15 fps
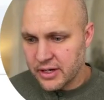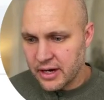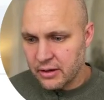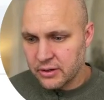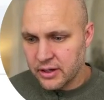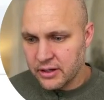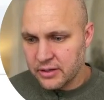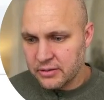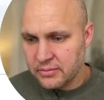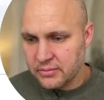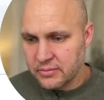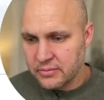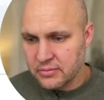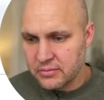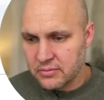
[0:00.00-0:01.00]
an outline.
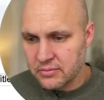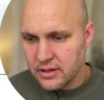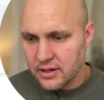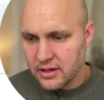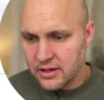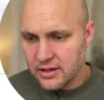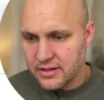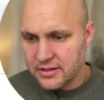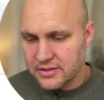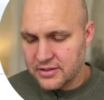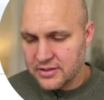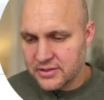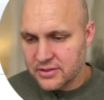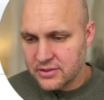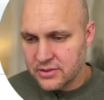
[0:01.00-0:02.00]

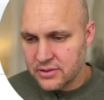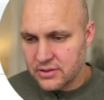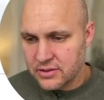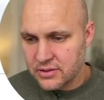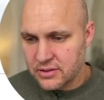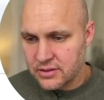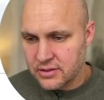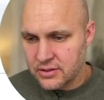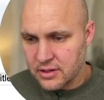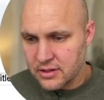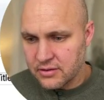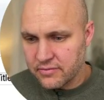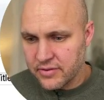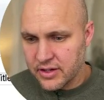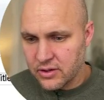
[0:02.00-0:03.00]
It's got
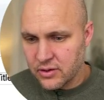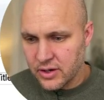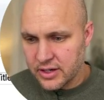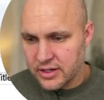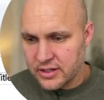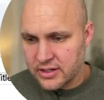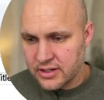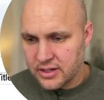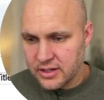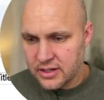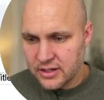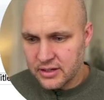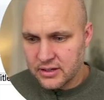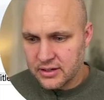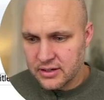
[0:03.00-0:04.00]
the video
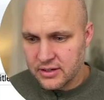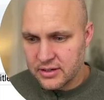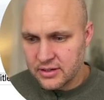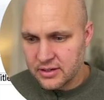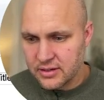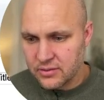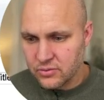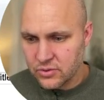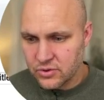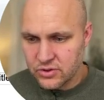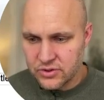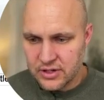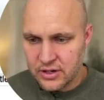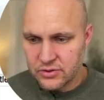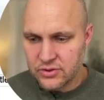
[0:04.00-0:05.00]
idea, which
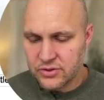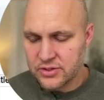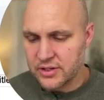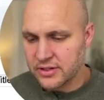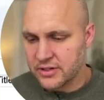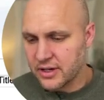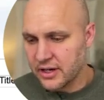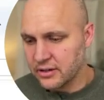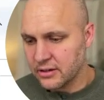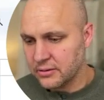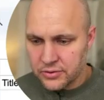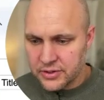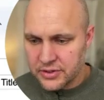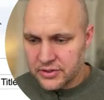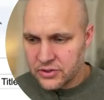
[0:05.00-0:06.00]
is now just the title.
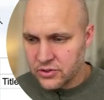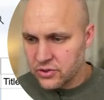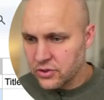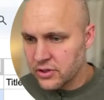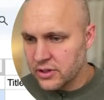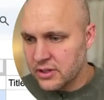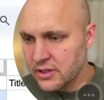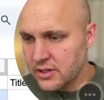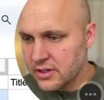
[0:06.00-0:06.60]
Now, this is good.